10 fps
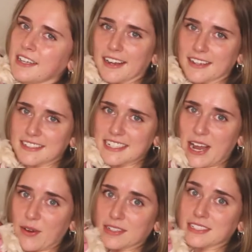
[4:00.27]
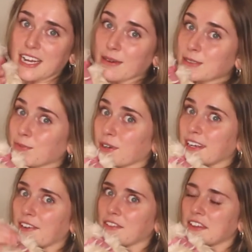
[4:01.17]
I guess now it's time to bring
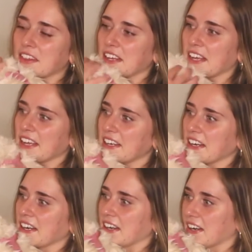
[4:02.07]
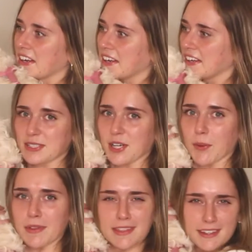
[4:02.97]
everything in and
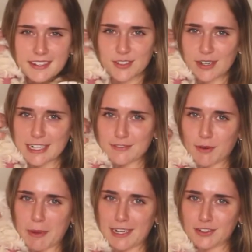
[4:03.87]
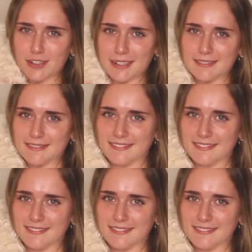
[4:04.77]
start with the transformation.